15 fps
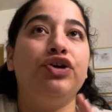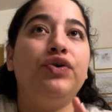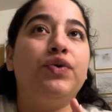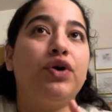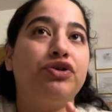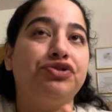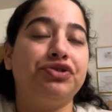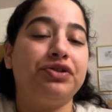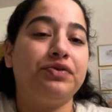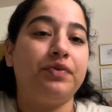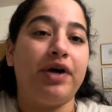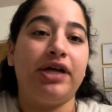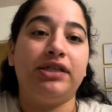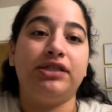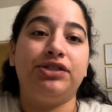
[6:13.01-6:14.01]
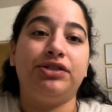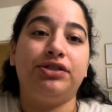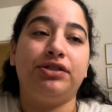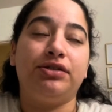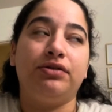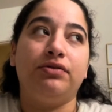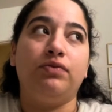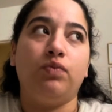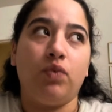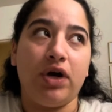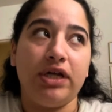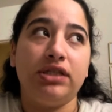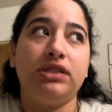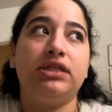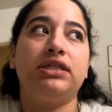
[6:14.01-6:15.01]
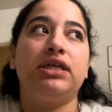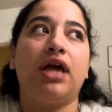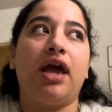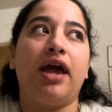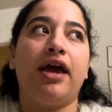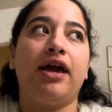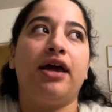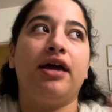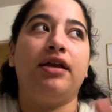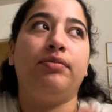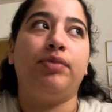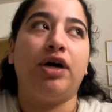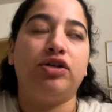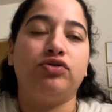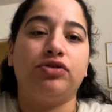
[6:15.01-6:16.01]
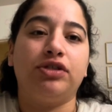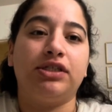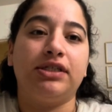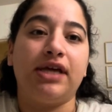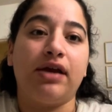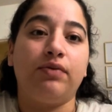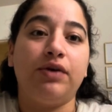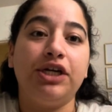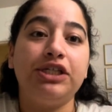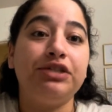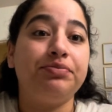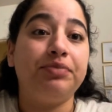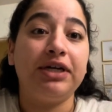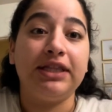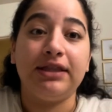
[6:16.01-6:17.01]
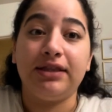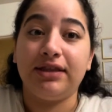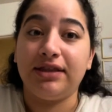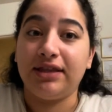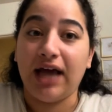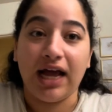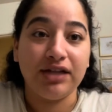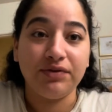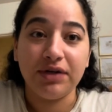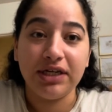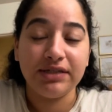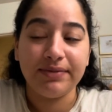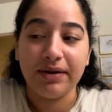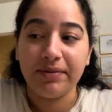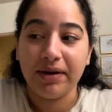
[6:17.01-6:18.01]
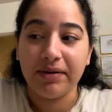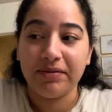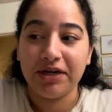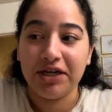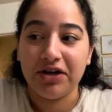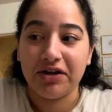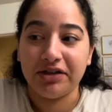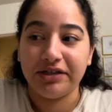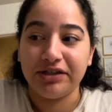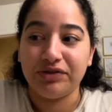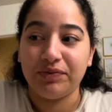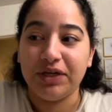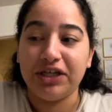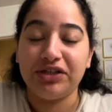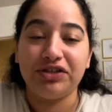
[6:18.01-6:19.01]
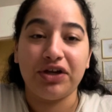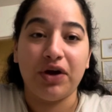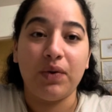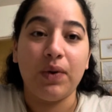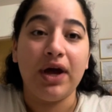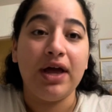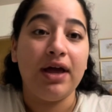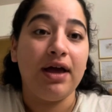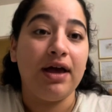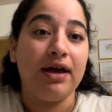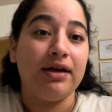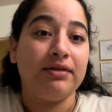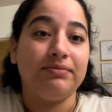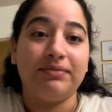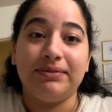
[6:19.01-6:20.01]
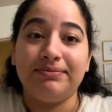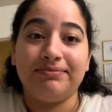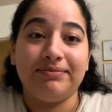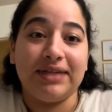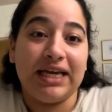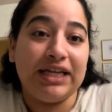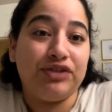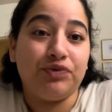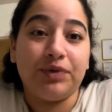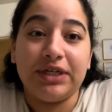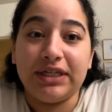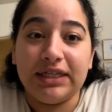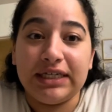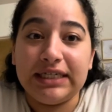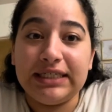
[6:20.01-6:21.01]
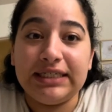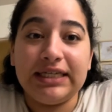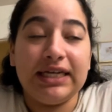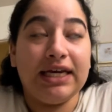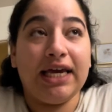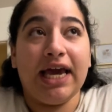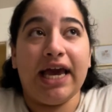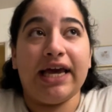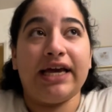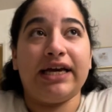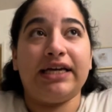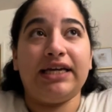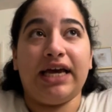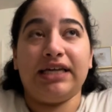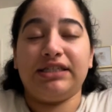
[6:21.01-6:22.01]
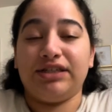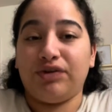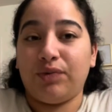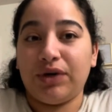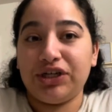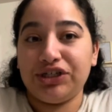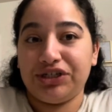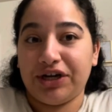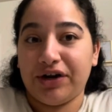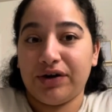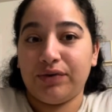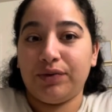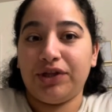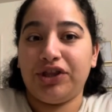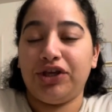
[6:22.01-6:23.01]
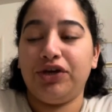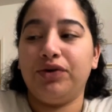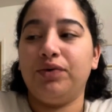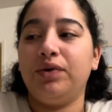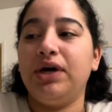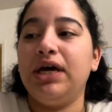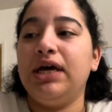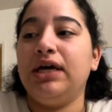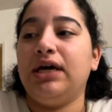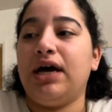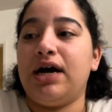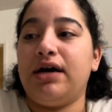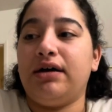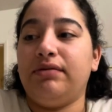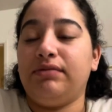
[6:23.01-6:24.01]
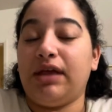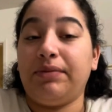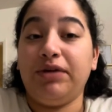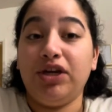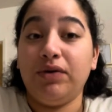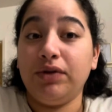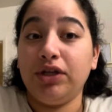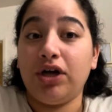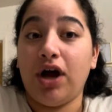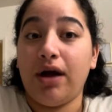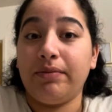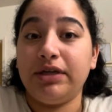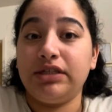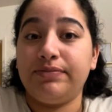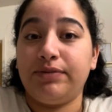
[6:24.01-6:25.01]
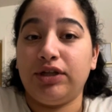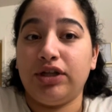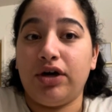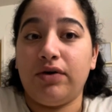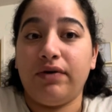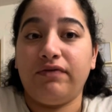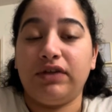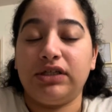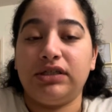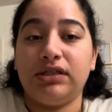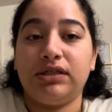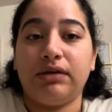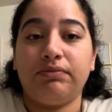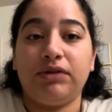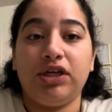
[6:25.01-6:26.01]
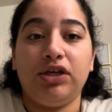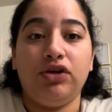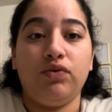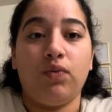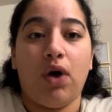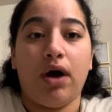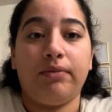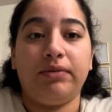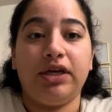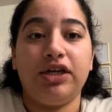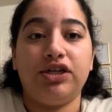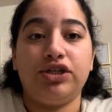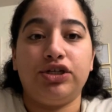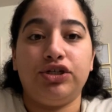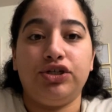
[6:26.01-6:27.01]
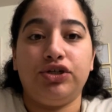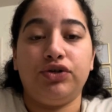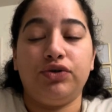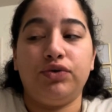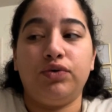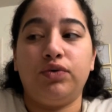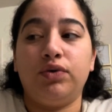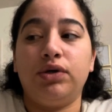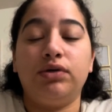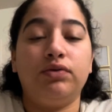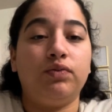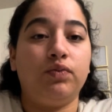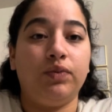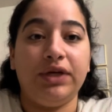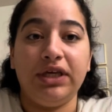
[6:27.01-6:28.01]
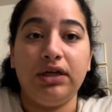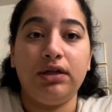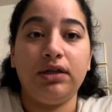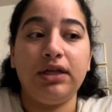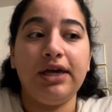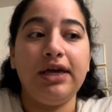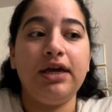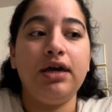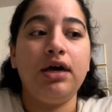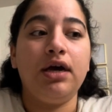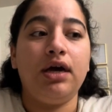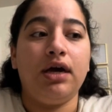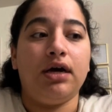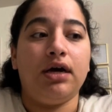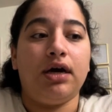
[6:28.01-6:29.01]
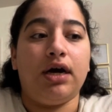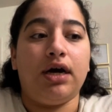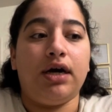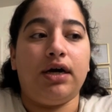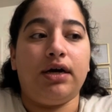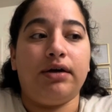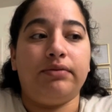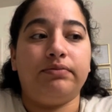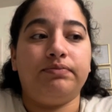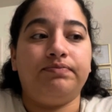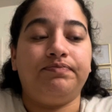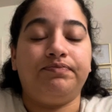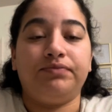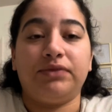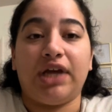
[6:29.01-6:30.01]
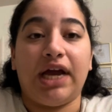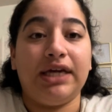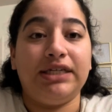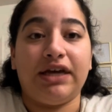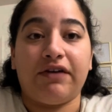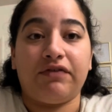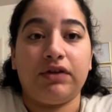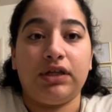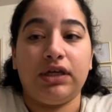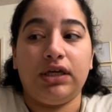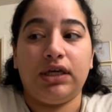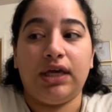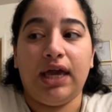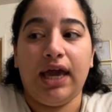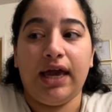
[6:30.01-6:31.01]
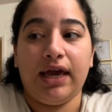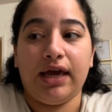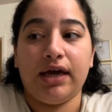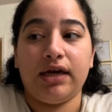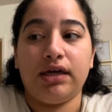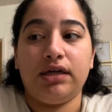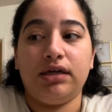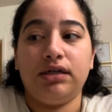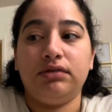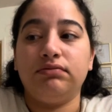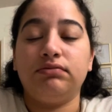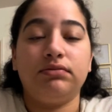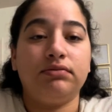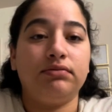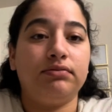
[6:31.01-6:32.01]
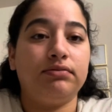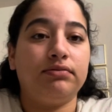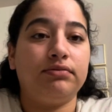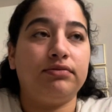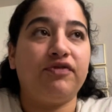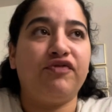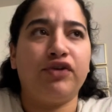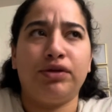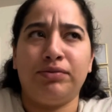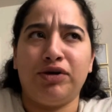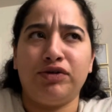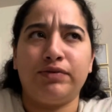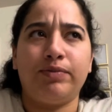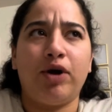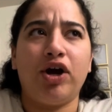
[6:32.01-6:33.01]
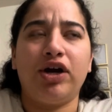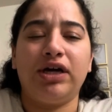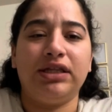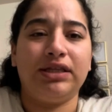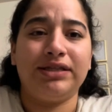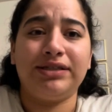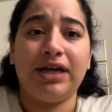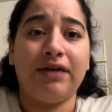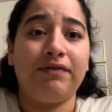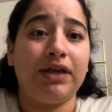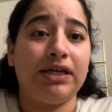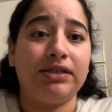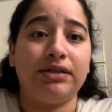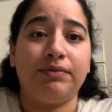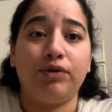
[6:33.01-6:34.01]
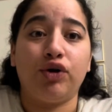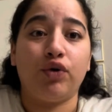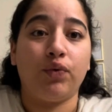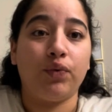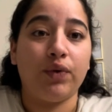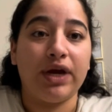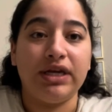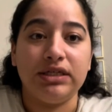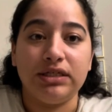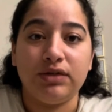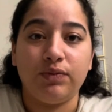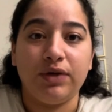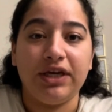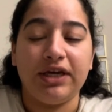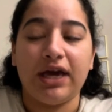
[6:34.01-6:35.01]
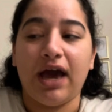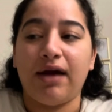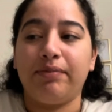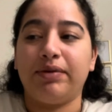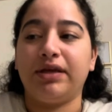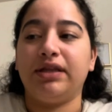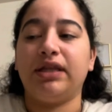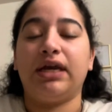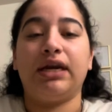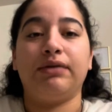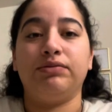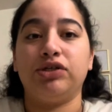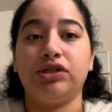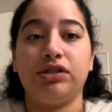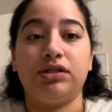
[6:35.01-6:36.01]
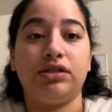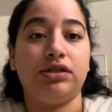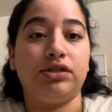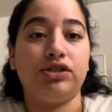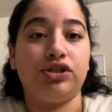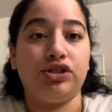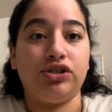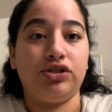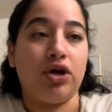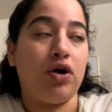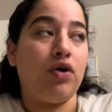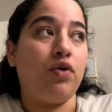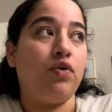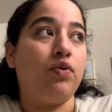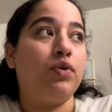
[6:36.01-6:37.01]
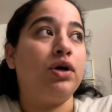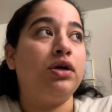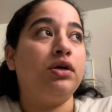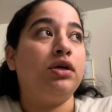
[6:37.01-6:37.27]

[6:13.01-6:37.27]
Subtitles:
groceries once, and bought George a sandwich, but that's what I spent my money on this week. So it's realistic and I still want to share it with you. Let me know in the comments below if this is something you want me to do weekly. I definitely can, for the most part, unless I have like some crazy week happen that I'm just so